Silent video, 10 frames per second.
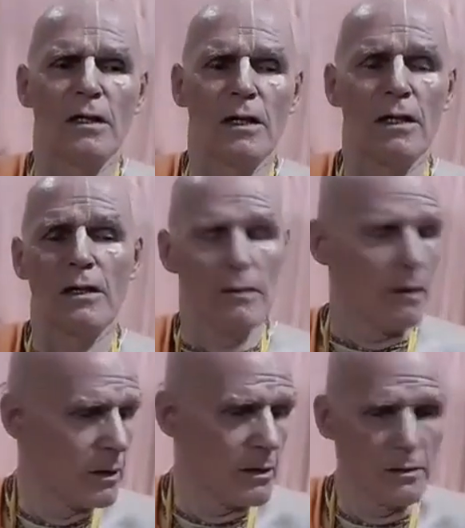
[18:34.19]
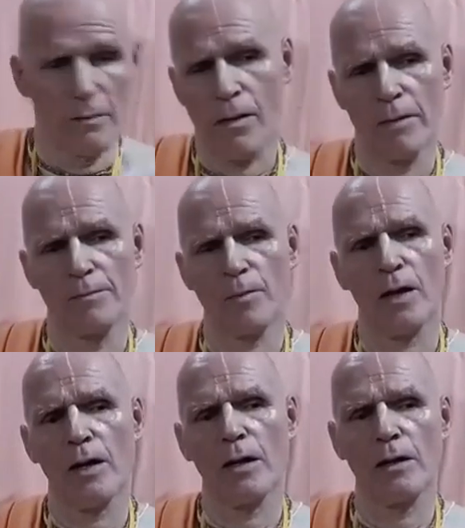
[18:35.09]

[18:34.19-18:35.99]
are